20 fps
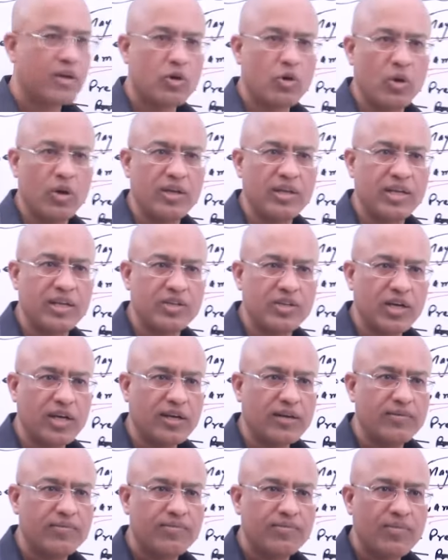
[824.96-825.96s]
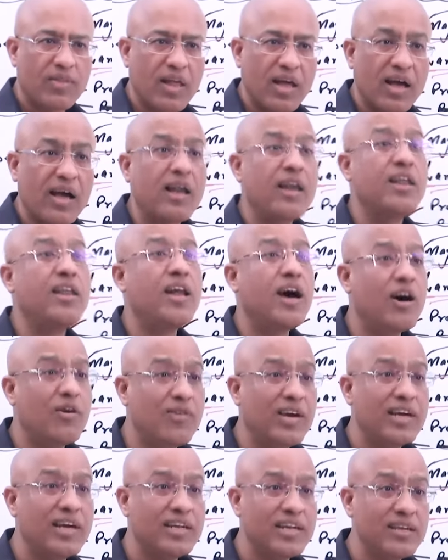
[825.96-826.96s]
cholinergic
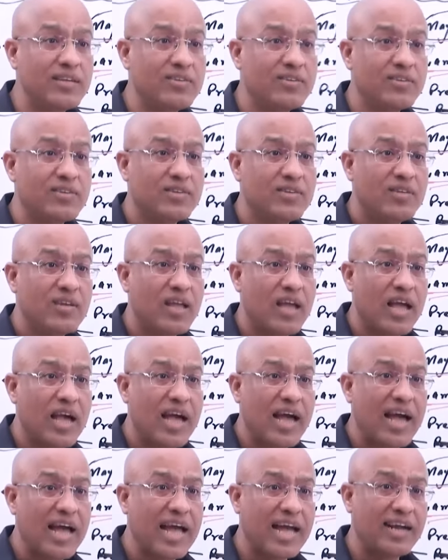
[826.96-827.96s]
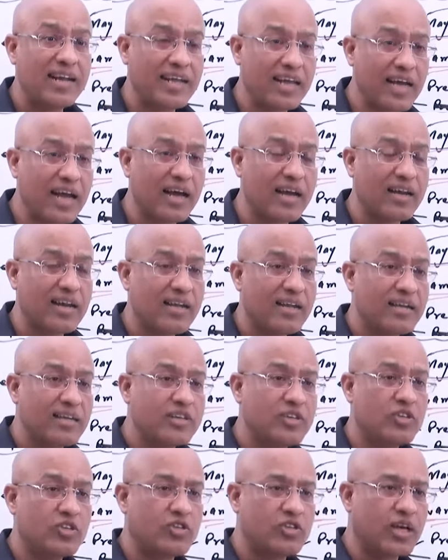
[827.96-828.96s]
nerve endings, and here
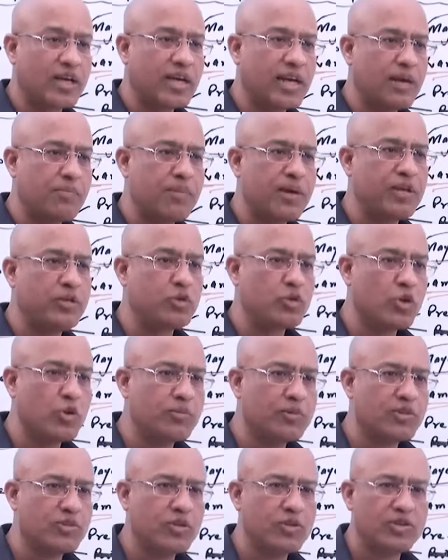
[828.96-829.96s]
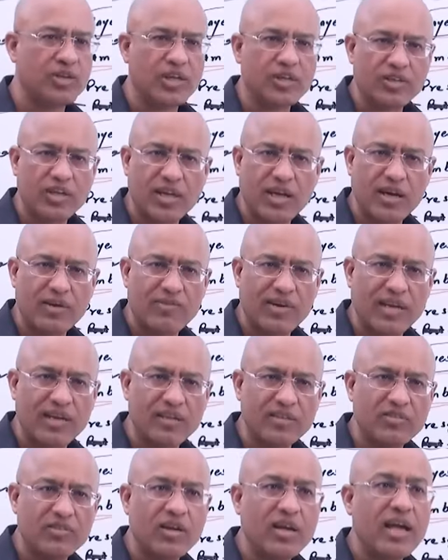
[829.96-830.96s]
it is taken up by neuromuscular junction nerve
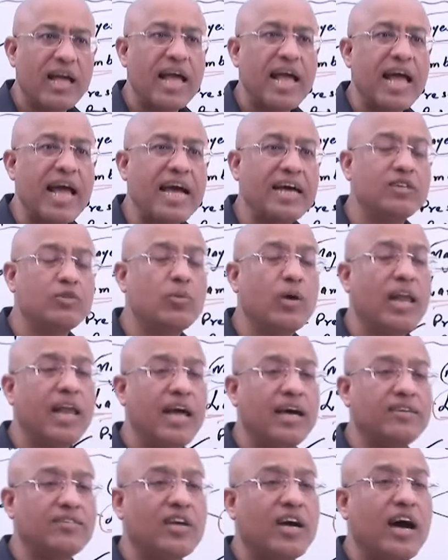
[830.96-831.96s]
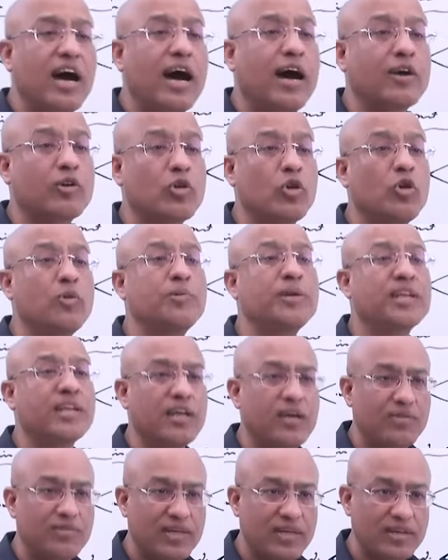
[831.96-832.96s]
endings as well as autonomic
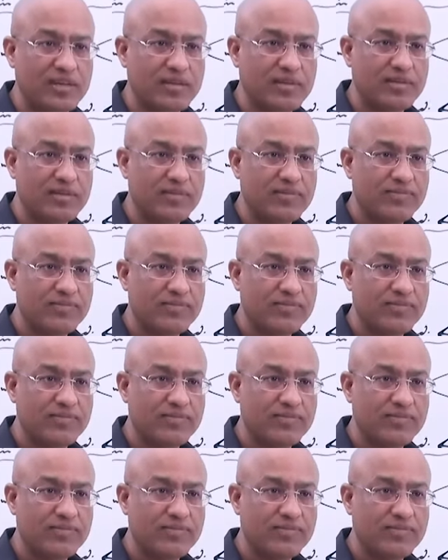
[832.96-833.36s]
nerve endings,